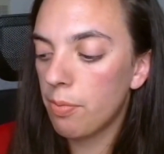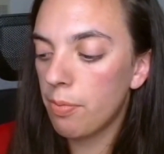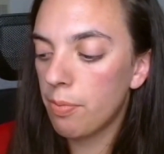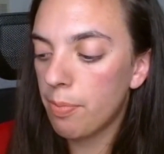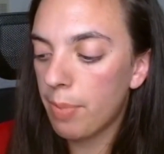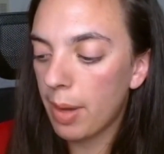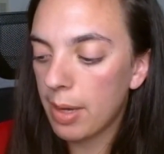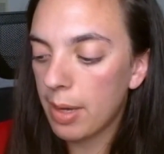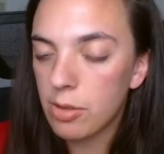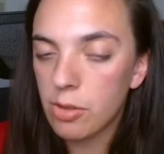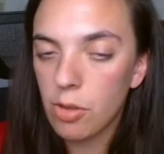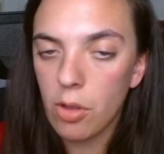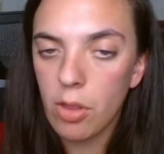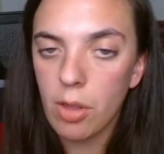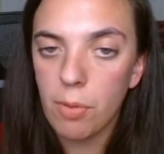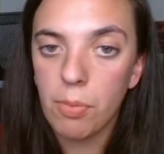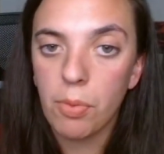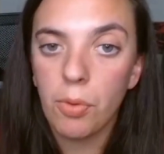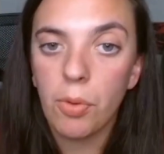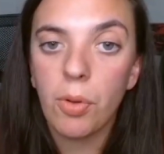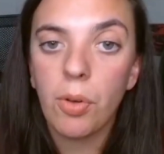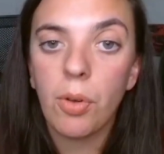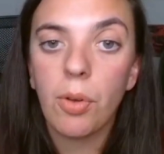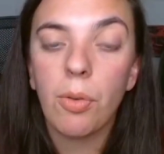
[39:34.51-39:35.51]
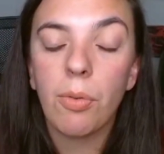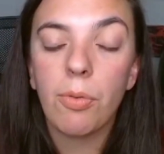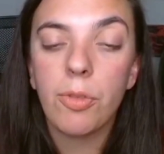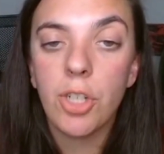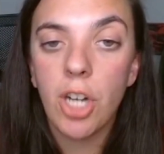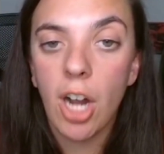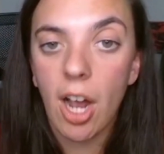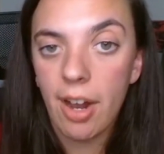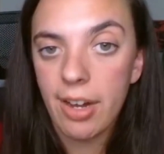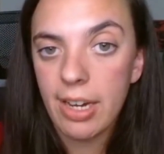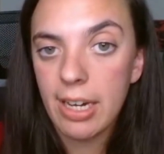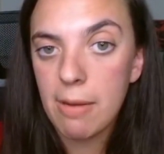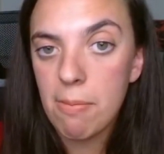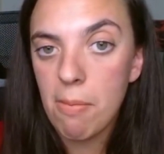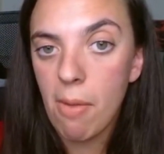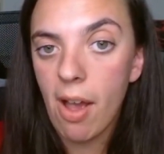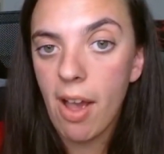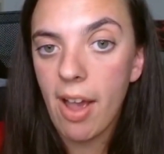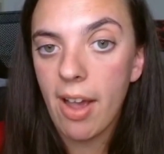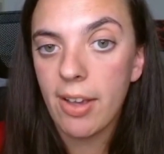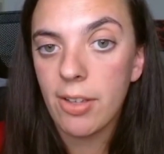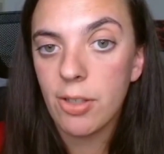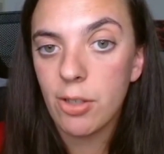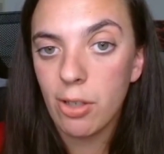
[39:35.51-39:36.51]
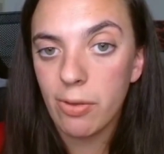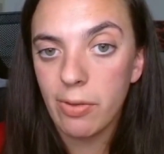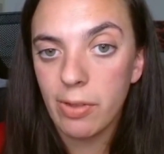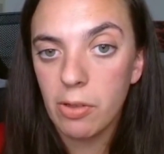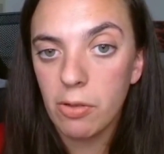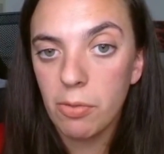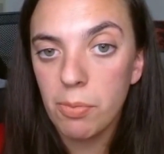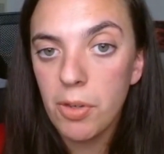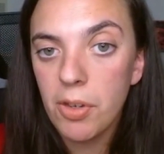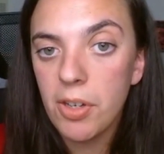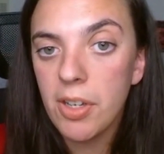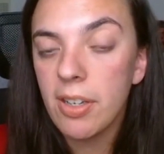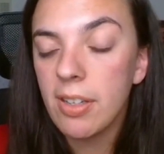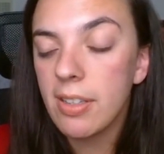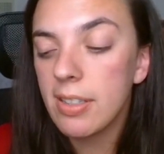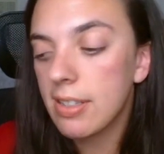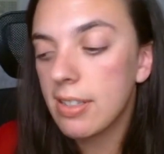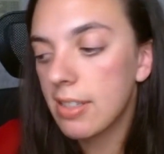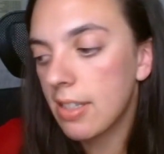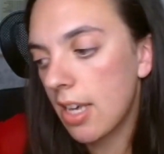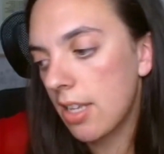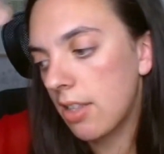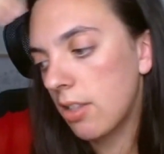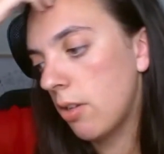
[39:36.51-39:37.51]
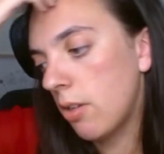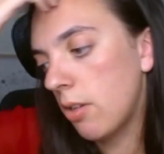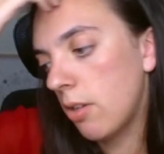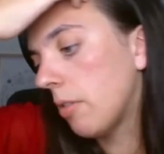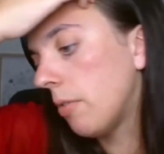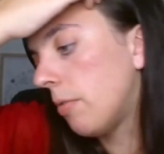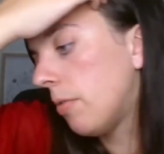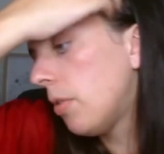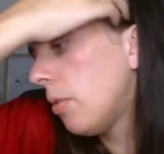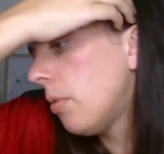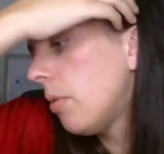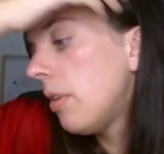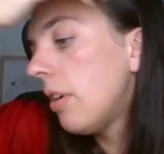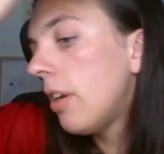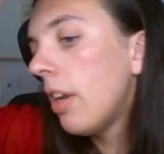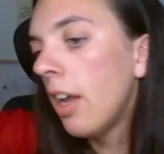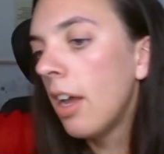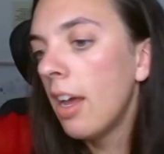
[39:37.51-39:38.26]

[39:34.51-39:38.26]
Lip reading: based on the book, charting my cervical mucus and cervical fluid